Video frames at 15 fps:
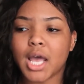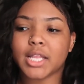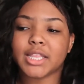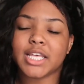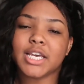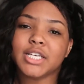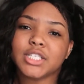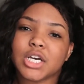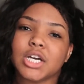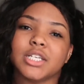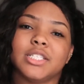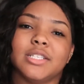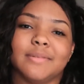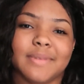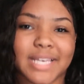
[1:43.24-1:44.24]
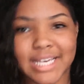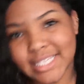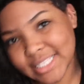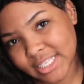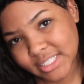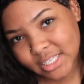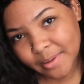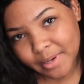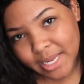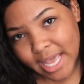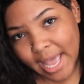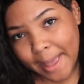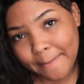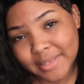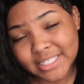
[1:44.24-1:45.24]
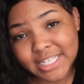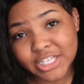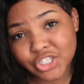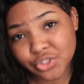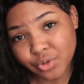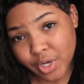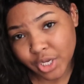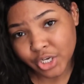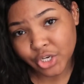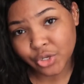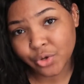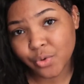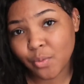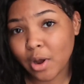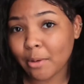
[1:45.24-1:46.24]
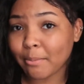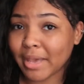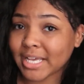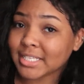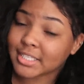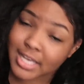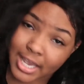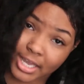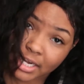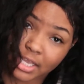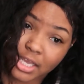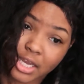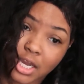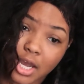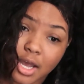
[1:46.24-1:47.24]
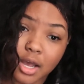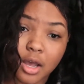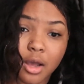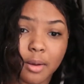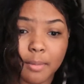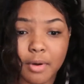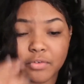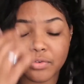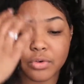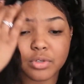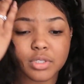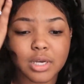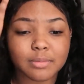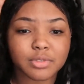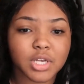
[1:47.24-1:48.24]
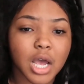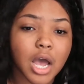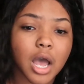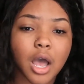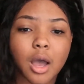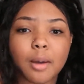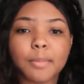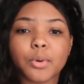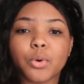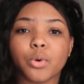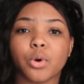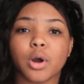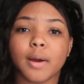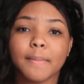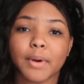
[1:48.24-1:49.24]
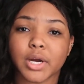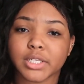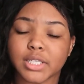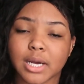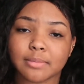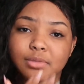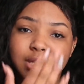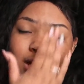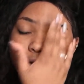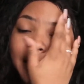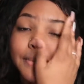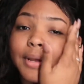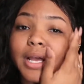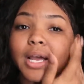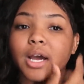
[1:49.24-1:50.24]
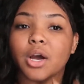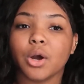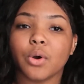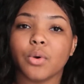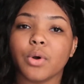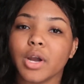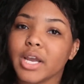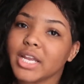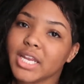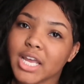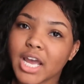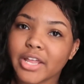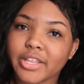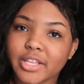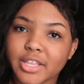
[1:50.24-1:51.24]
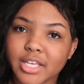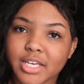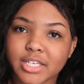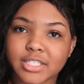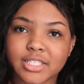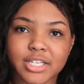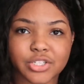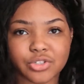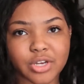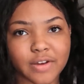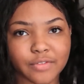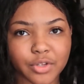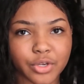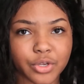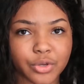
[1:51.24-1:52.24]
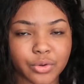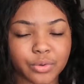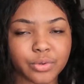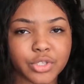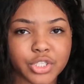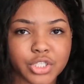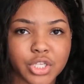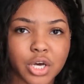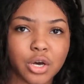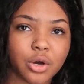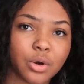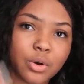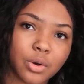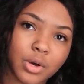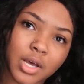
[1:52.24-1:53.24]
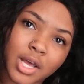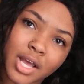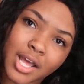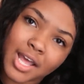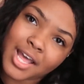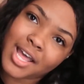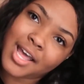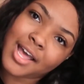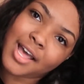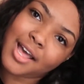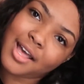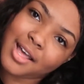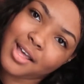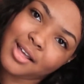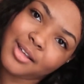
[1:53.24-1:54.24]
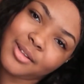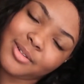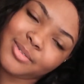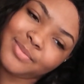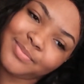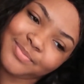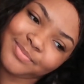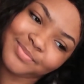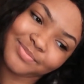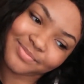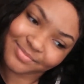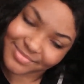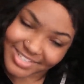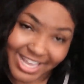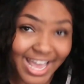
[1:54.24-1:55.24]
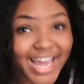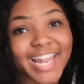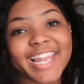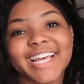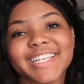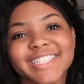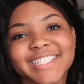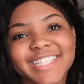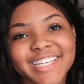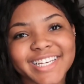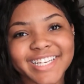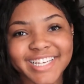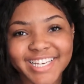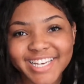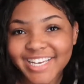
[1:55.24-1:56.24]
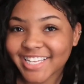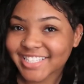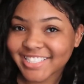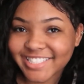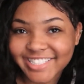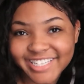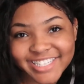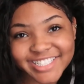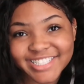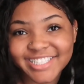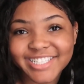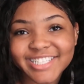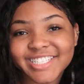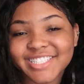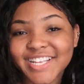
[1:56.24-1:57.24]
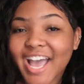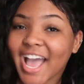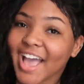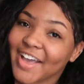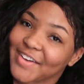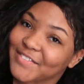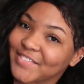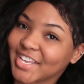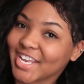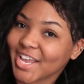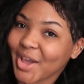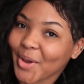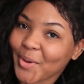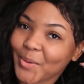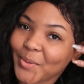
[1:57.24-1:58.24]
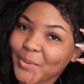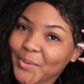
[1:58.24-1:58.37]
These are some easy study habits that you can do while maintaining a full-time job or a part-time job or any other things that you have to do. So yeah, let's get into this video.